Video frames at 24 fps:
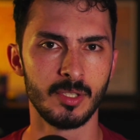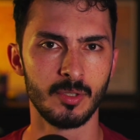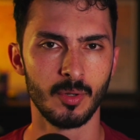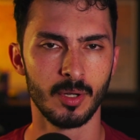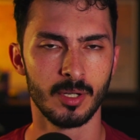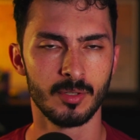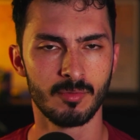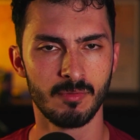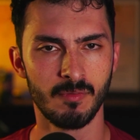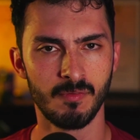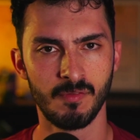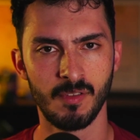
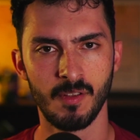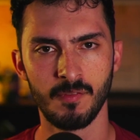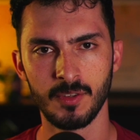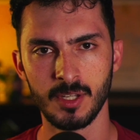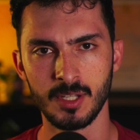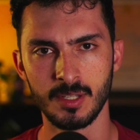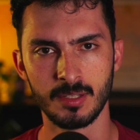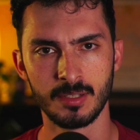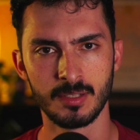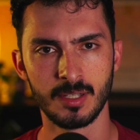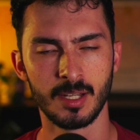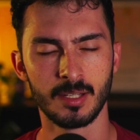
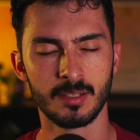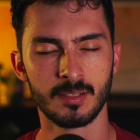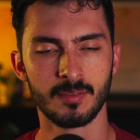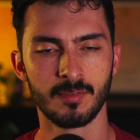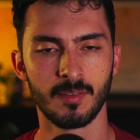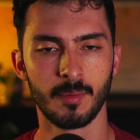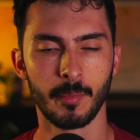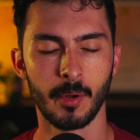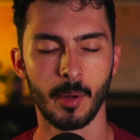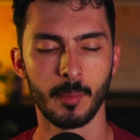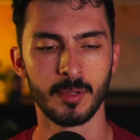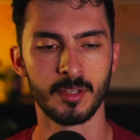256, if
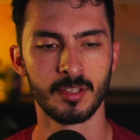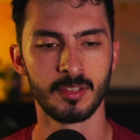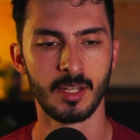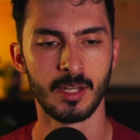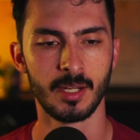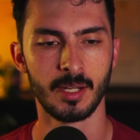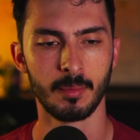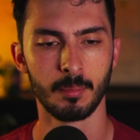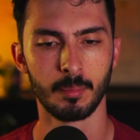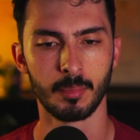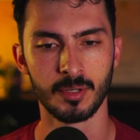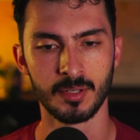I'm not
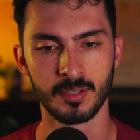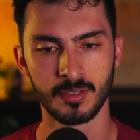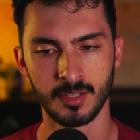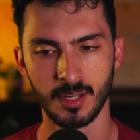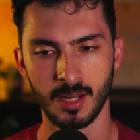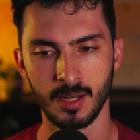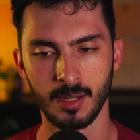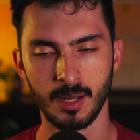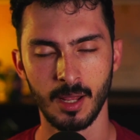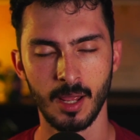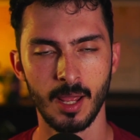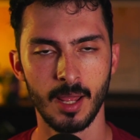mistaken,
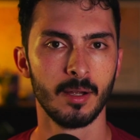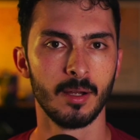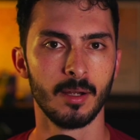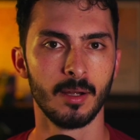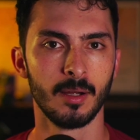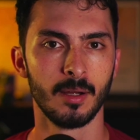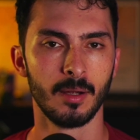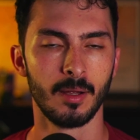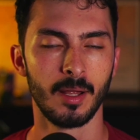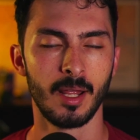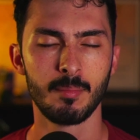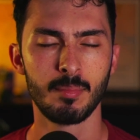percent
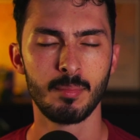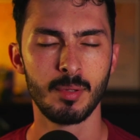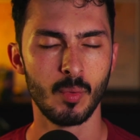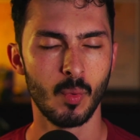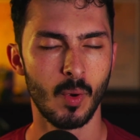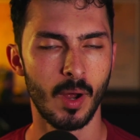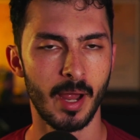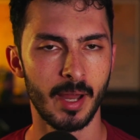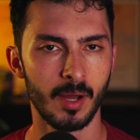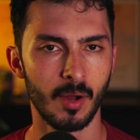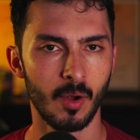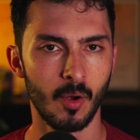
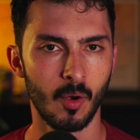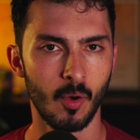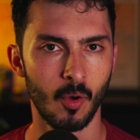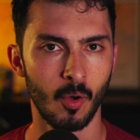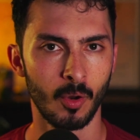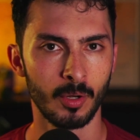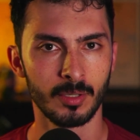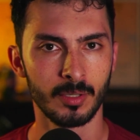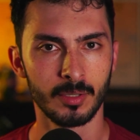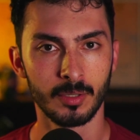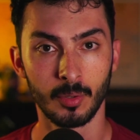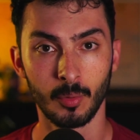APY
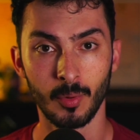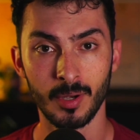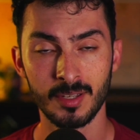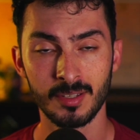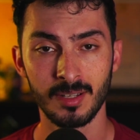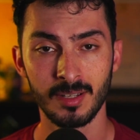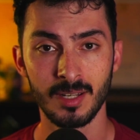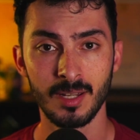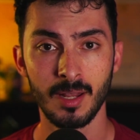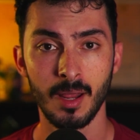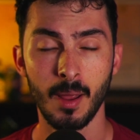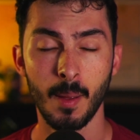on
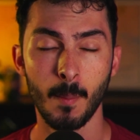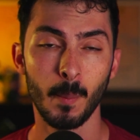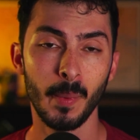Grizzly,